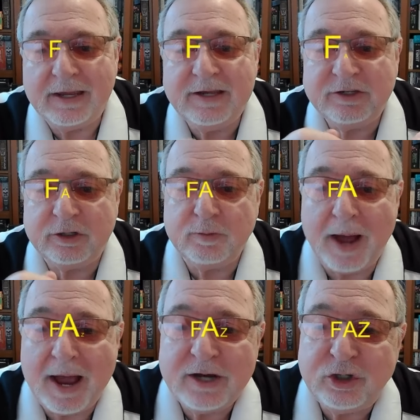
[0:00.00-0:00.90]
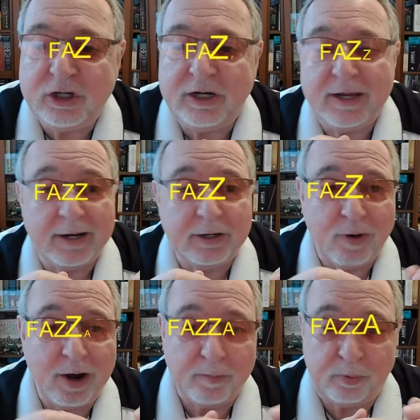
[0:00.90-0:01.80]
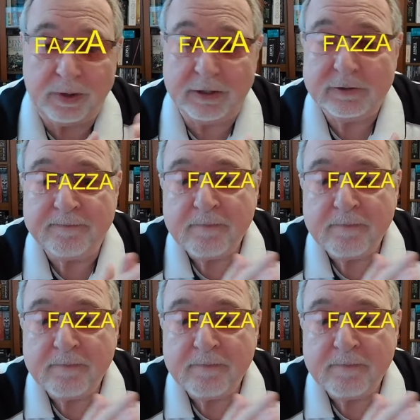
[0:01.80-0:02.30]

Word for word: He's a Dubai sheik and crown prince.